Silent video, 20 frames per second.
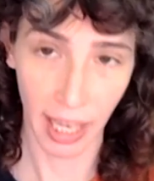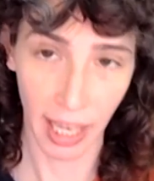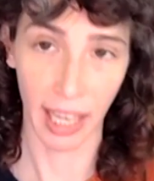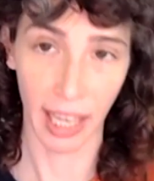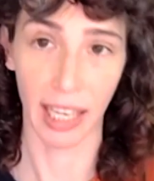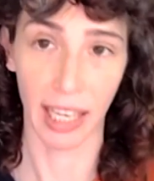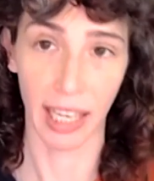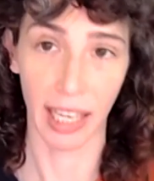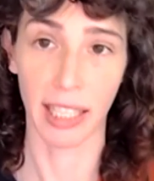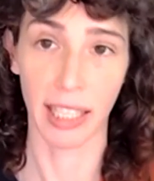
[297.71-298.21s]

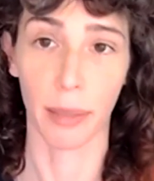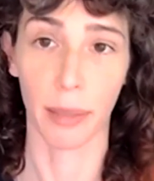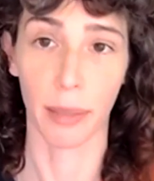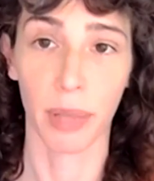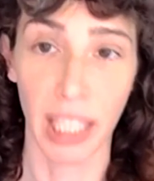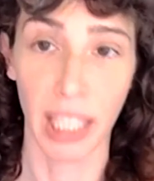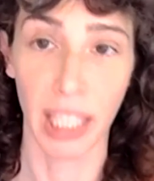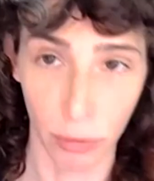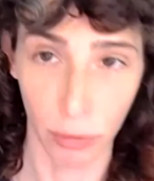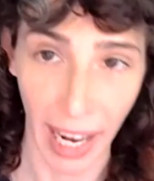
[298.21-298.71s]
and I said,
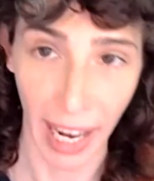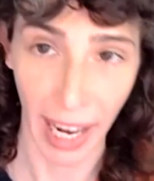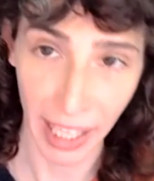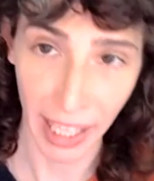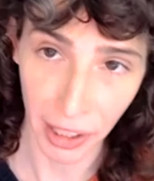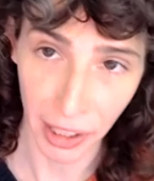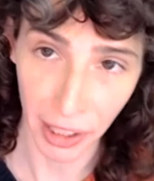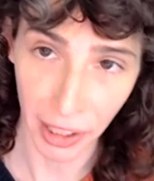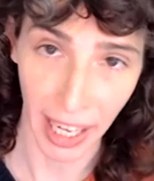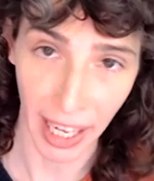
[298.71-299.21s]
please write
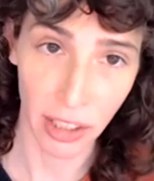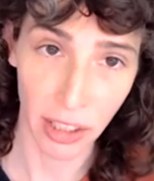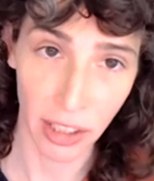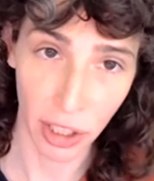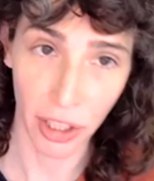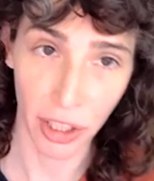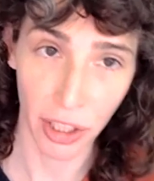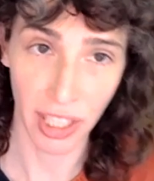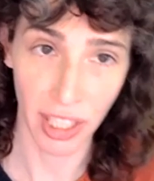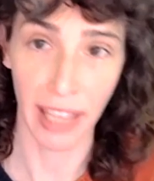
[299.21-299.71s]
your
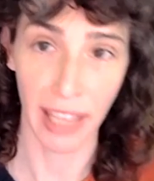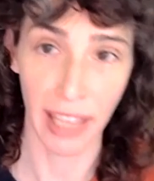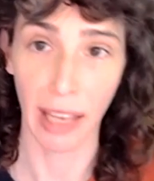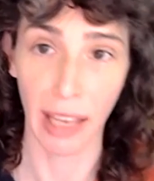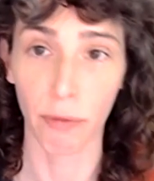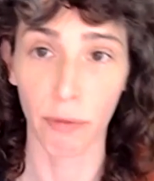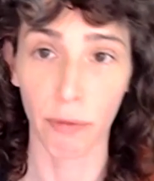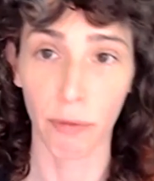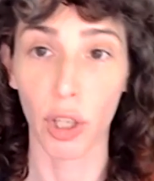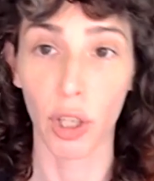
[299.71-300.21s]
answers and
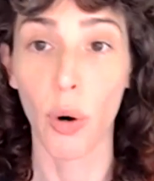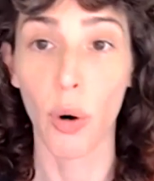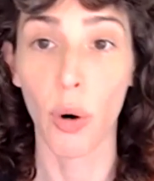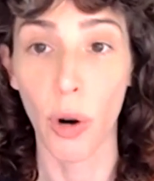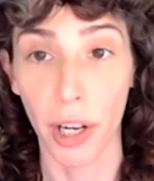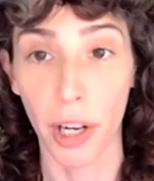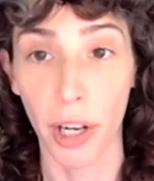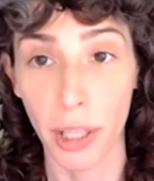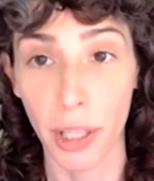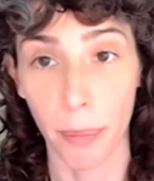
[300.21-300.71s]
then
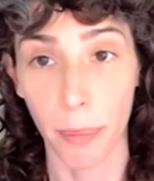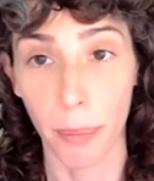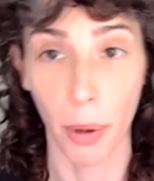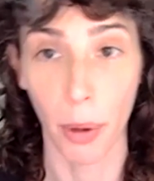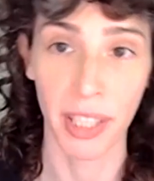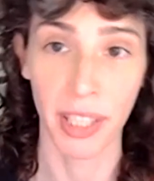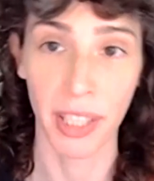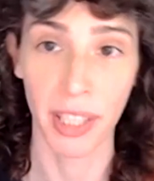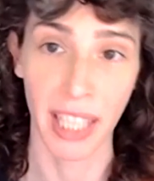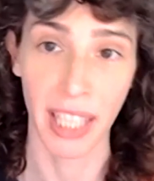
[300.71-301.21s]
record
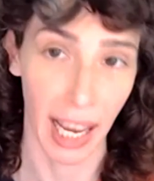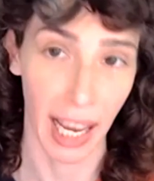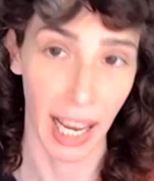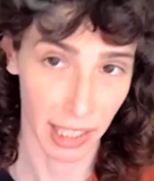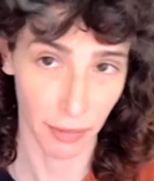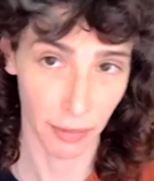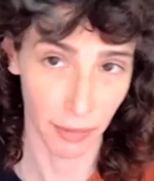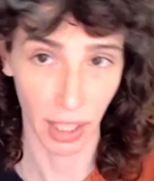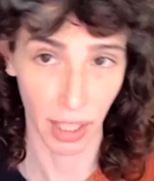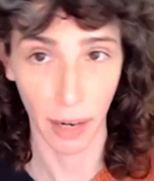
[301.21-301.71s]
both
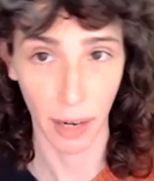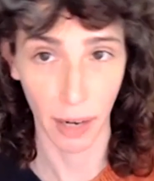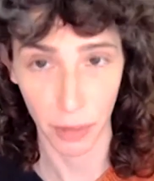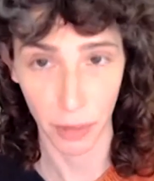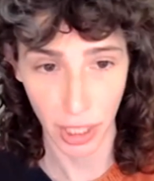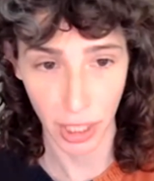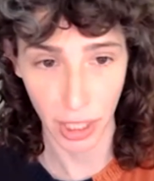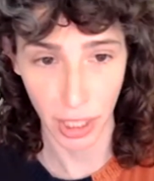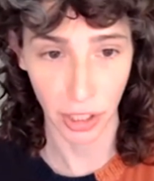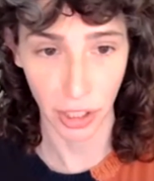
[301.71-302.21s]
sides of the
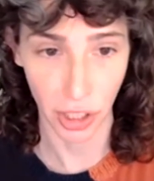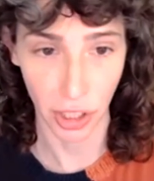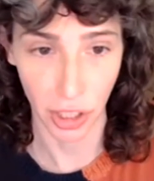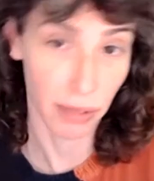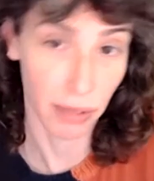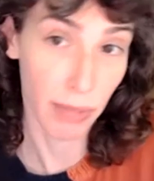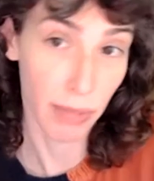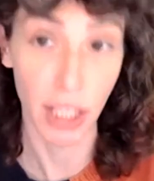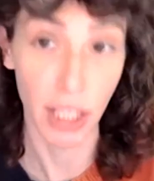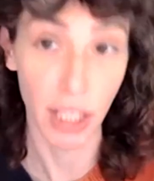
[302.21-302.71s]

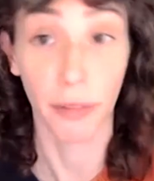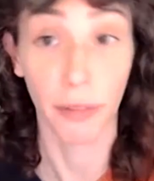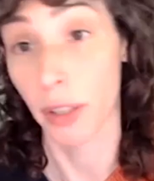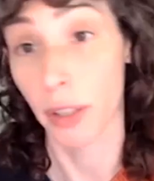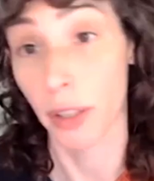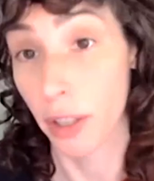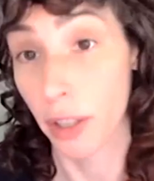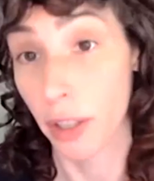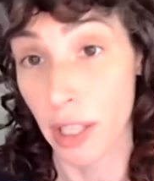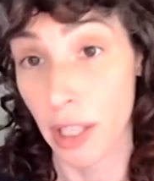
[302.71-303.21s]
conversation, interview
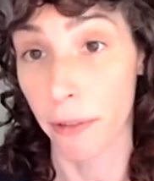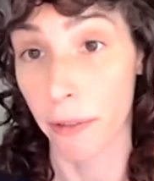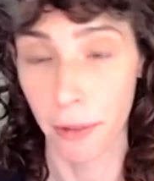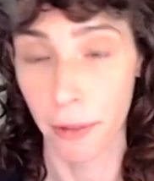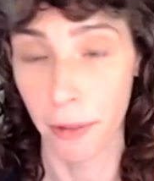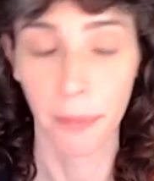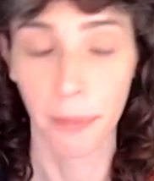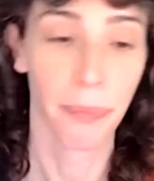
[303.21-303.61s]
yourself